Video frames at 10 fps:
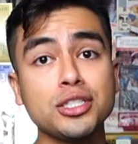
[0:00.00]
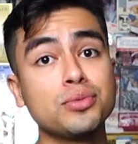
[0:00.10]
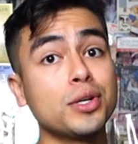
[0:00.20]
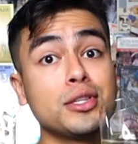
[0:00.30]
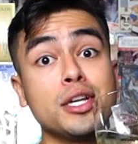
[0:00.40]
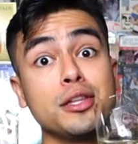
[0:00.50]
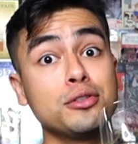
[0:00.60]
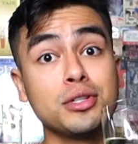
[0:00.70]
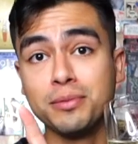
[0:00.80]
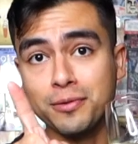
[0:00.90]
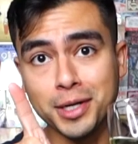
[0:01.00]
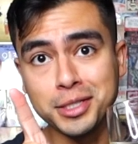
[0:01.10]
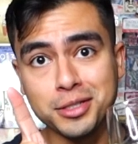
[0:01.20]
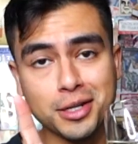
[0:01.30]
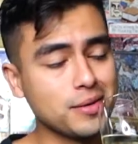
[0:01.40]
just worth another drink before I
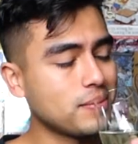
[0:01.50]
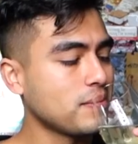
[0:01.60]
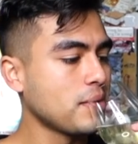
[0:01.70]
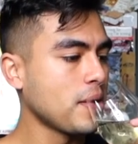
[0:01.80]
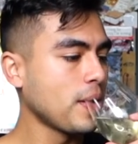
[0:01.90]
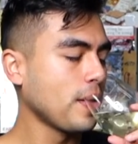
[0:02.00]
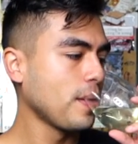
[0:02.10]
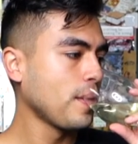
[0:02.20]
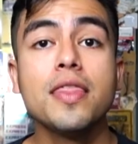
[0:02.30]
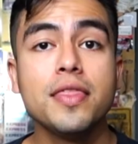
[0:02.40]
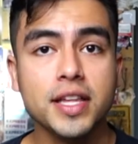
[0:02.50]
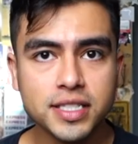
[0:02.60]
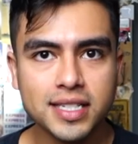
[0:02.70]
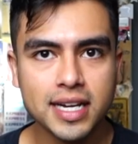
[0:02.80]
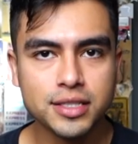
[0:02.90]
start.
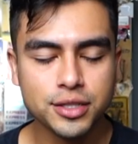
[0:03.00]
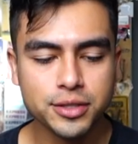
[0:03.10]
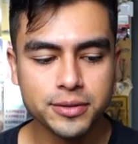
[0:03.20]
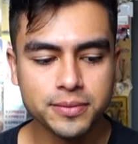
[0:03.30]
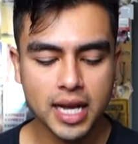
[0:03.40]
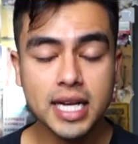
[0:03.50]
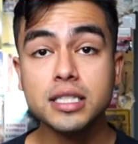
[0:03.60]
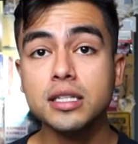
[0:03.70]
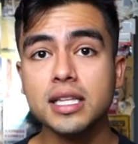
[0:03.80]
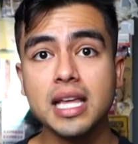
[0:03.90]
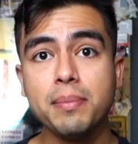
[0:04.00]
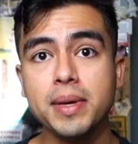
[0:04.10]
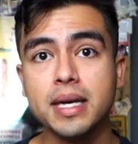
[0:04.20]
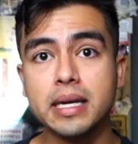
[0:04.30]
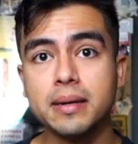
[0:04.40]
This tattoo is not that
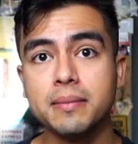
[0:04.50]
big.